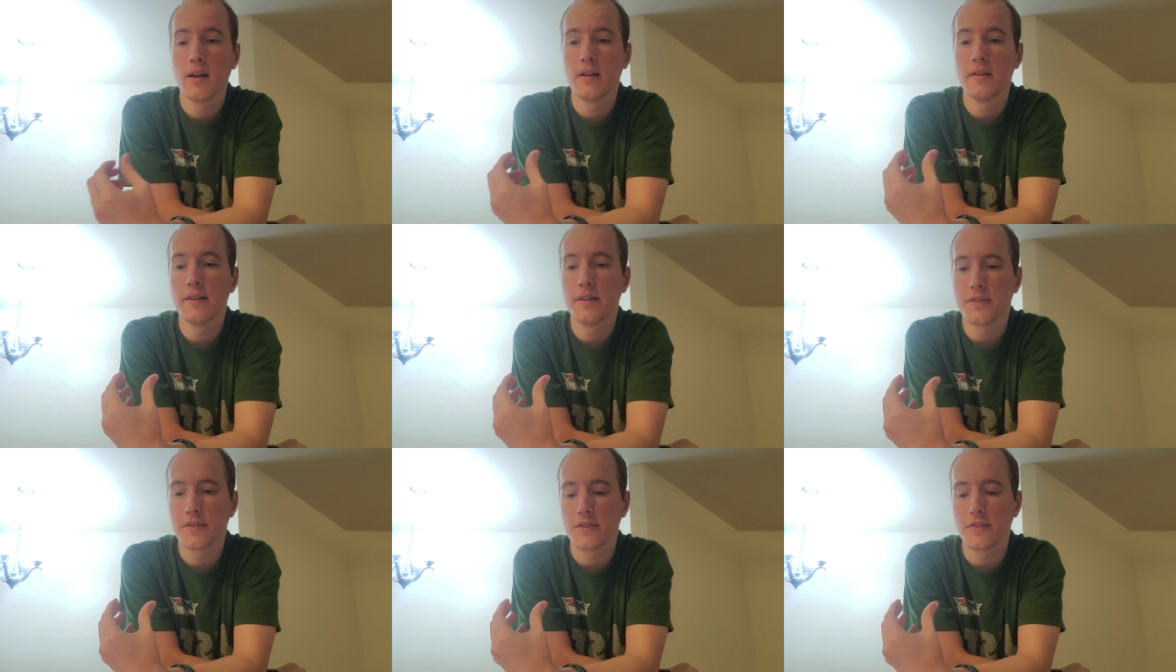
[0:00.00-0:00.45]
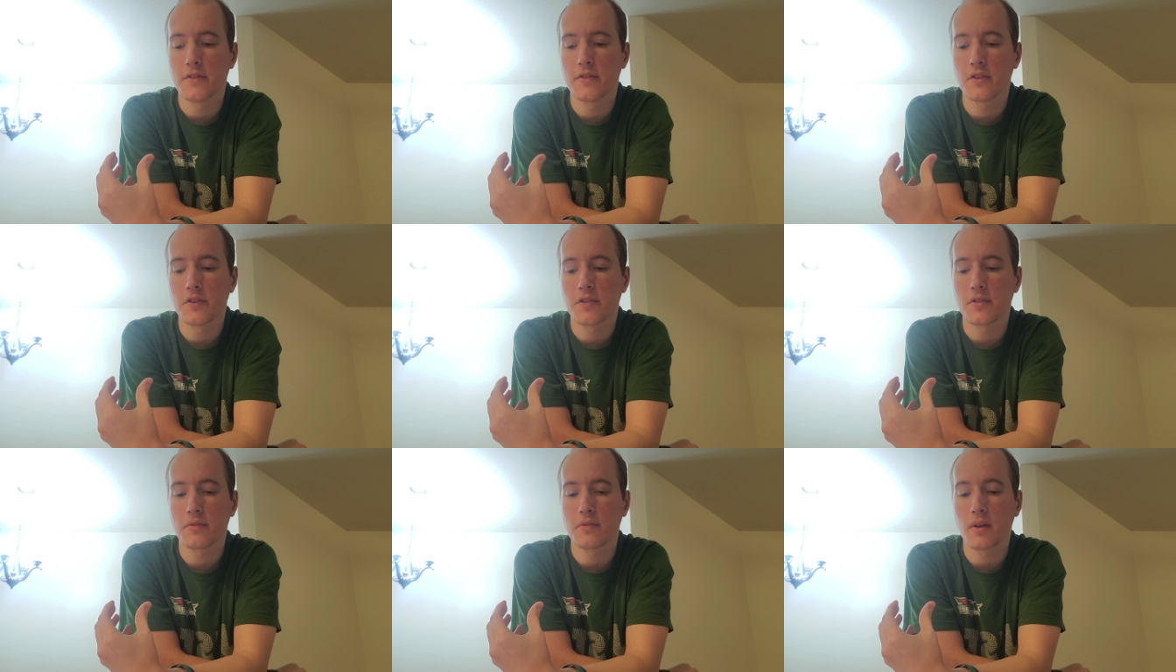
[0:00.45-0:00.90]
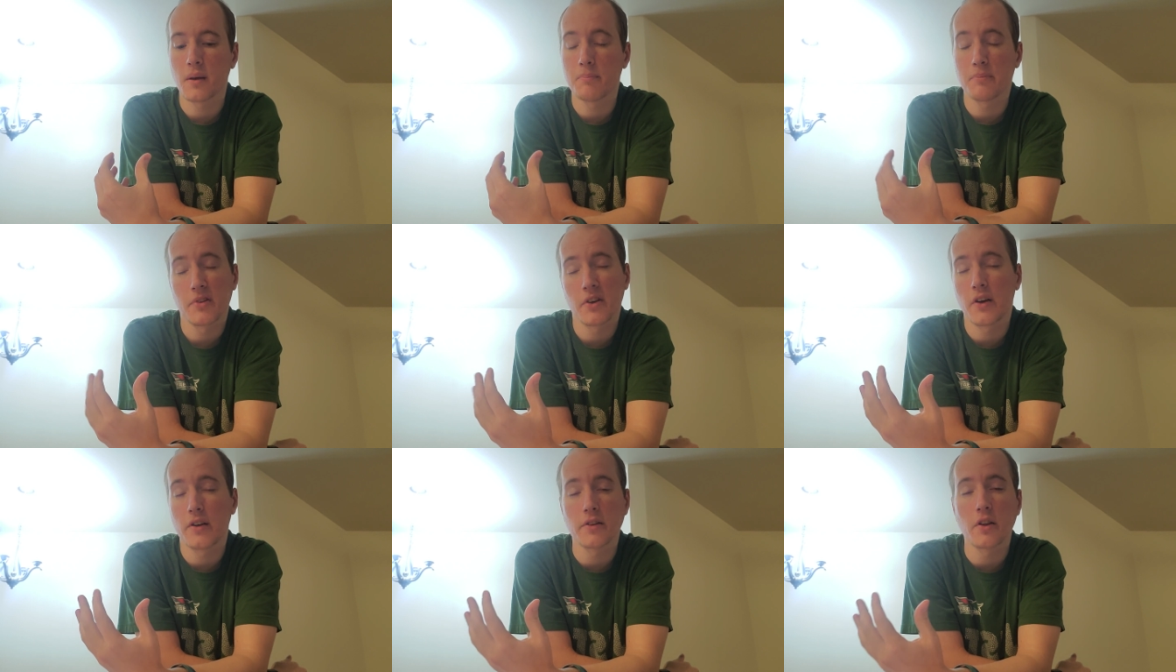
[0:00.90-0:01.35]
This is just, I'm
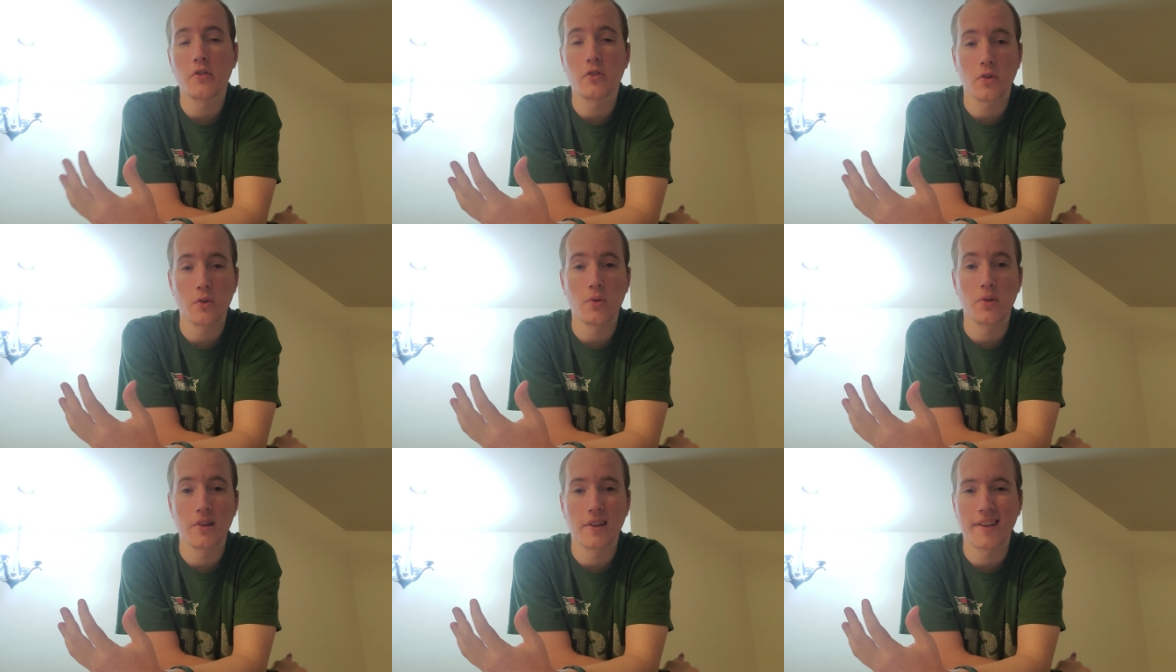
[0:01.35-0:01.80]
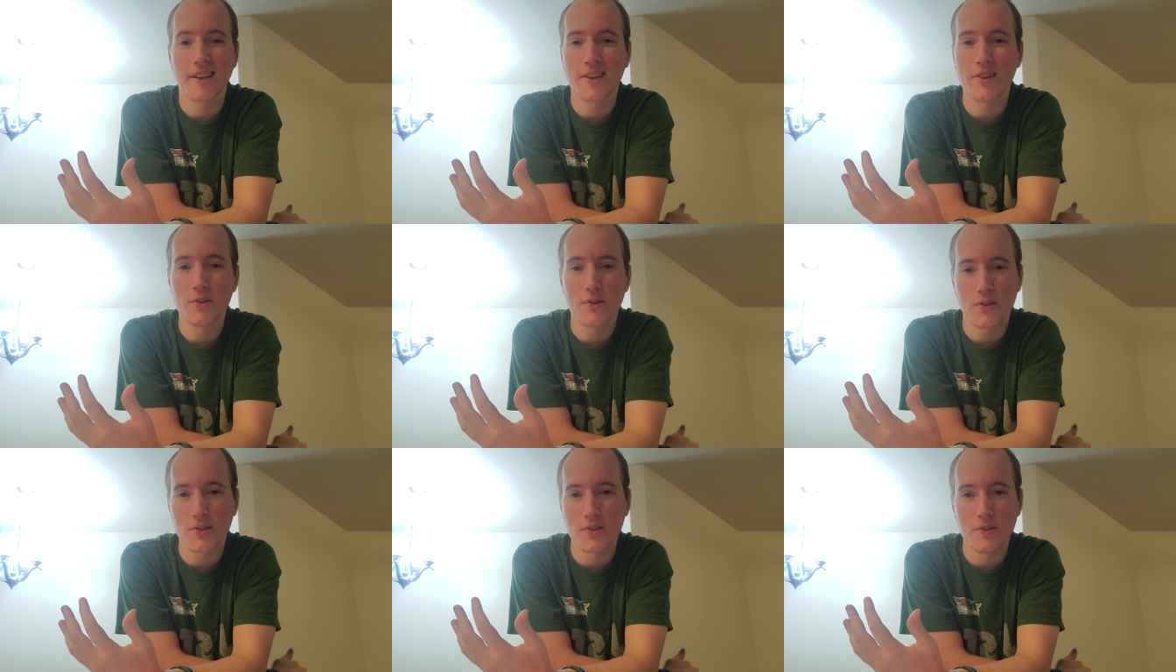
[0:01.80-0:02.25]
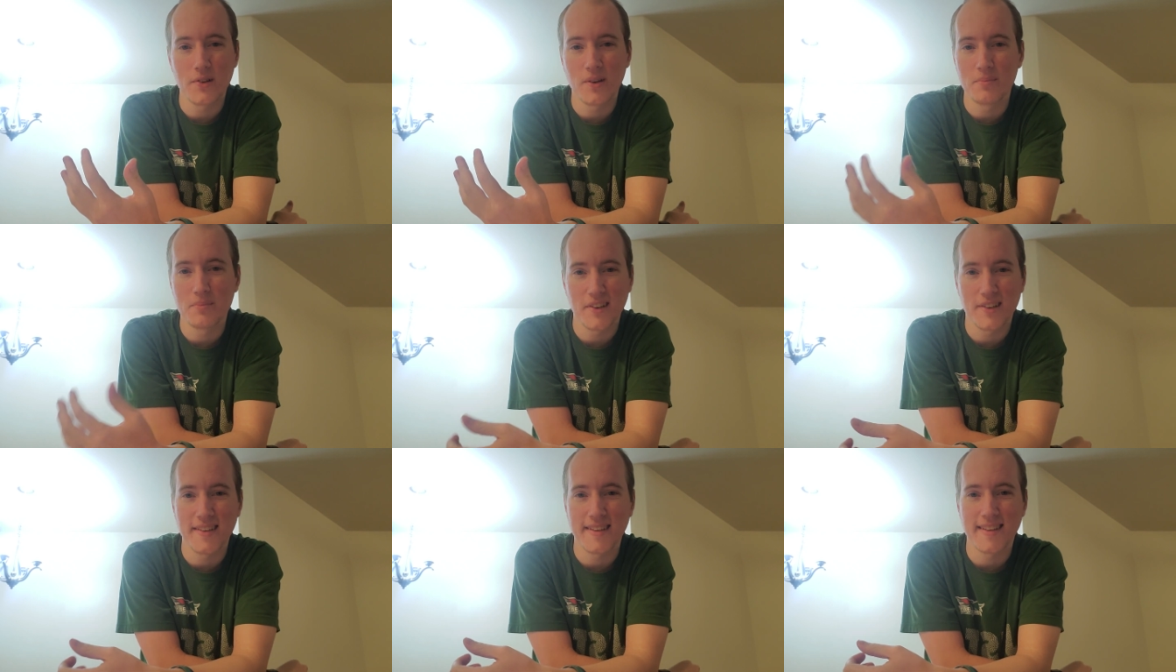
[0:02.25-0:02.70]
telling the truth like I usually do.
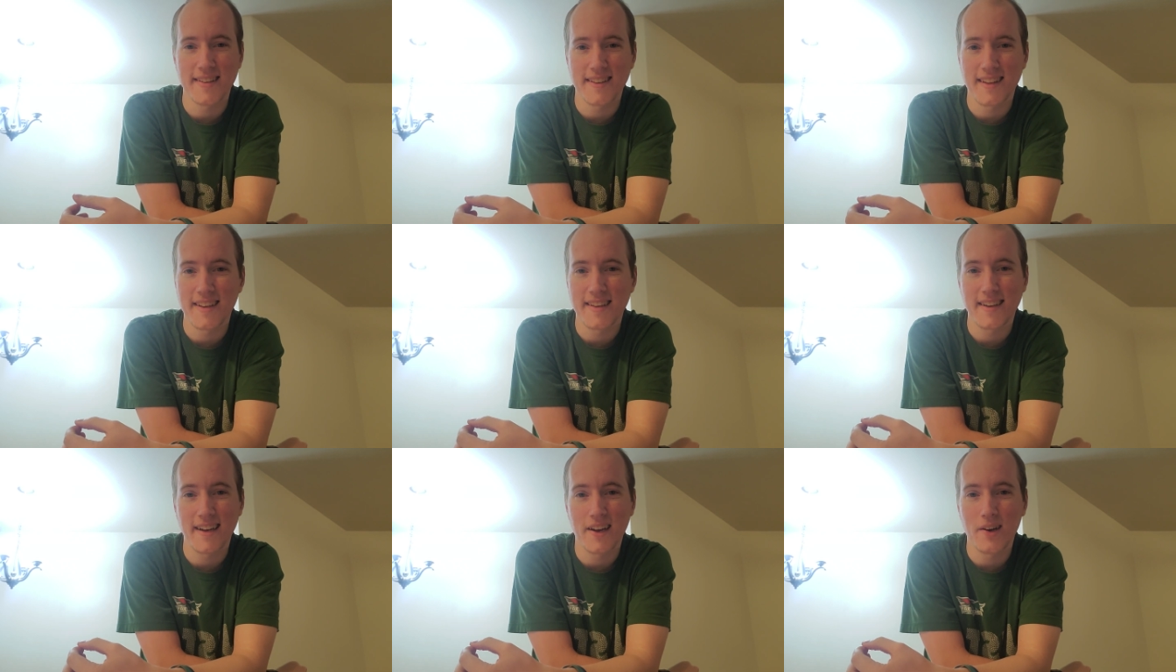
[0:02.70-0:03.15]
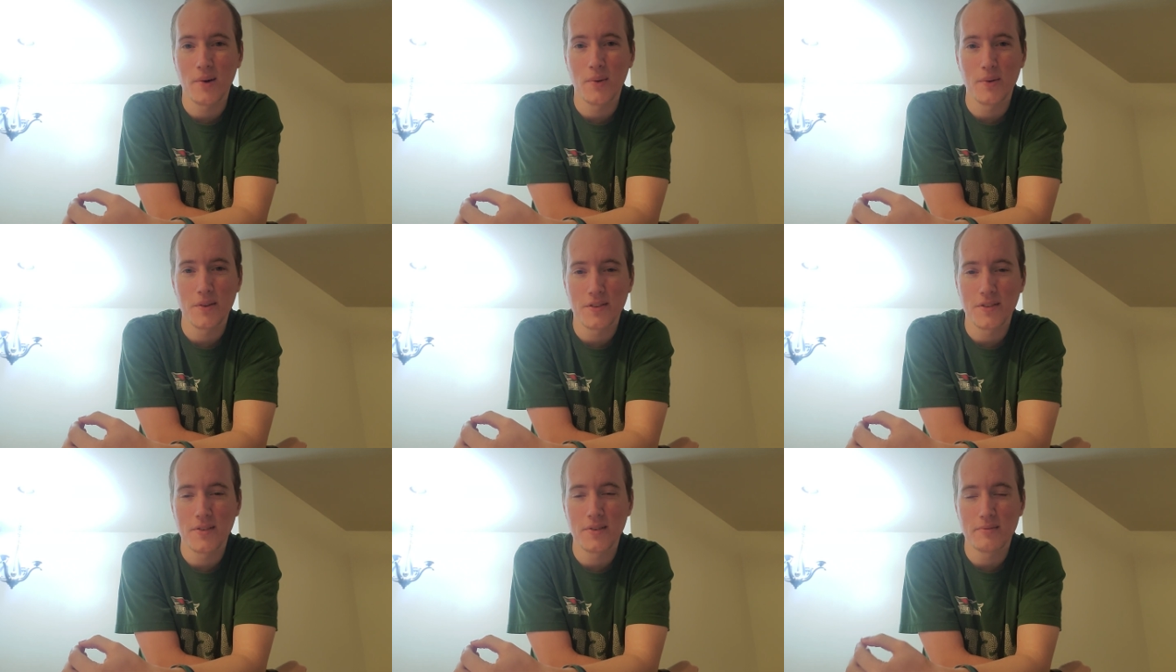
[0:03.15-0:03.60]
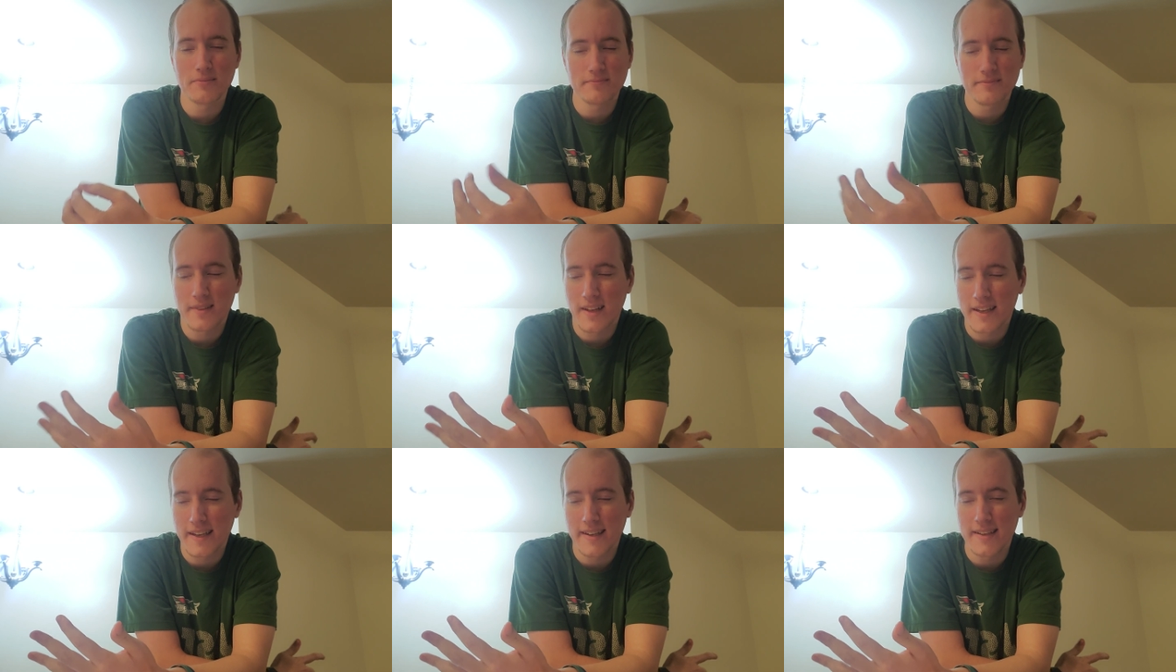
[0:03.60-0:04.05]
I'm telling it like I always do,
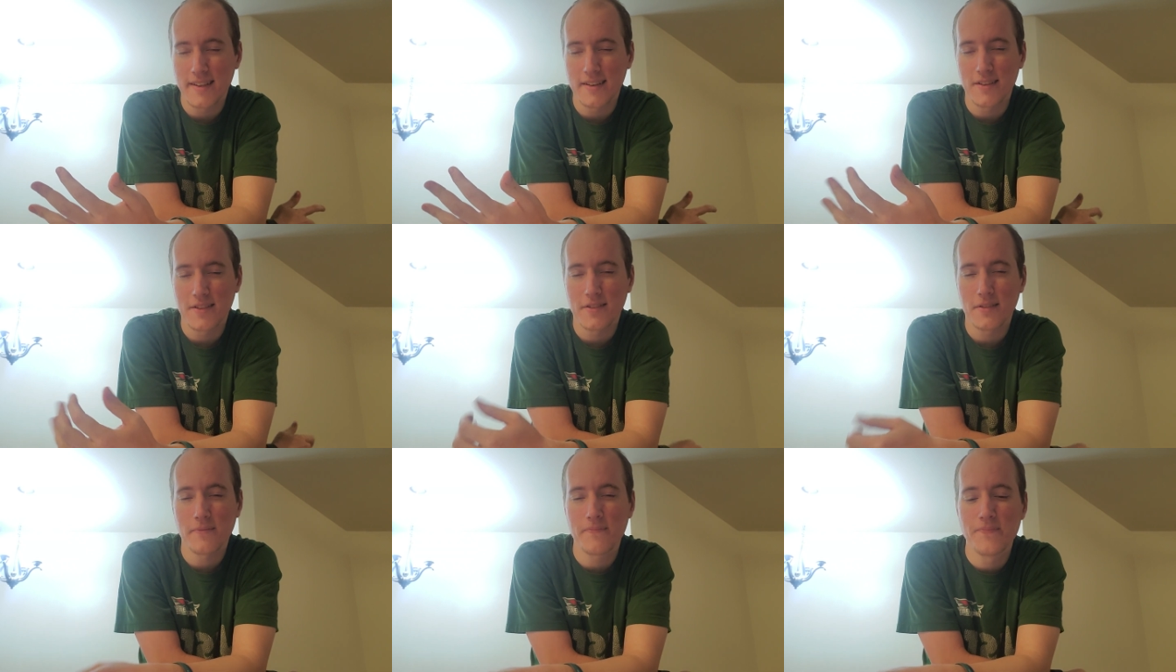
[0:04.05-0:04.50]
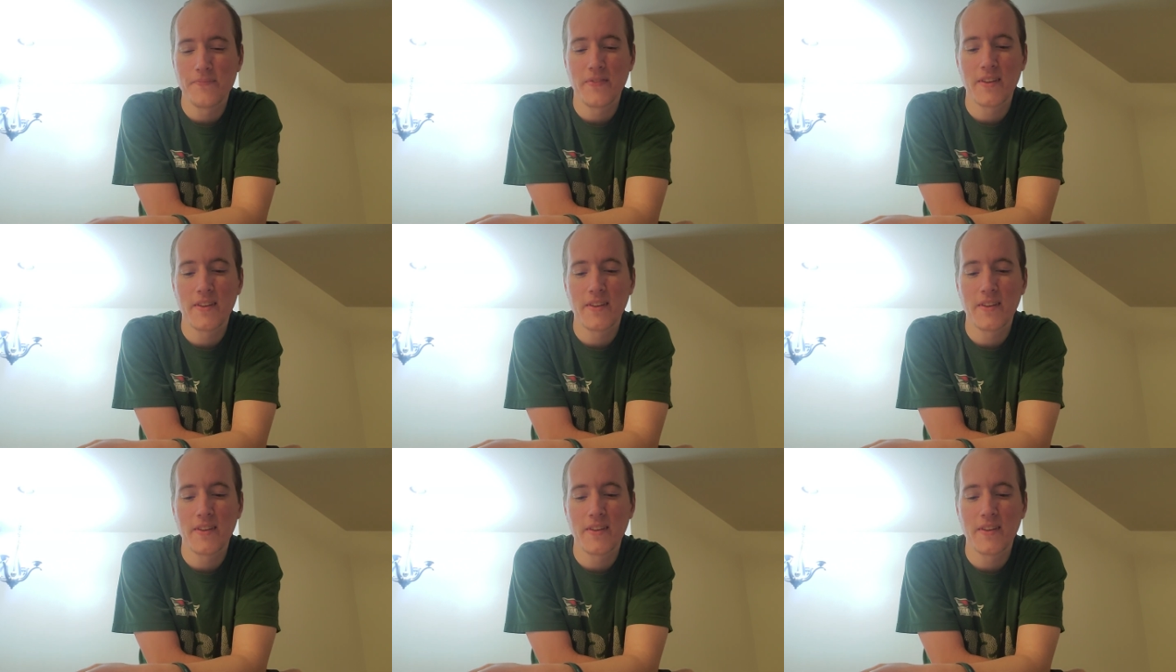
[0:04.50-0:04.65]
like it is.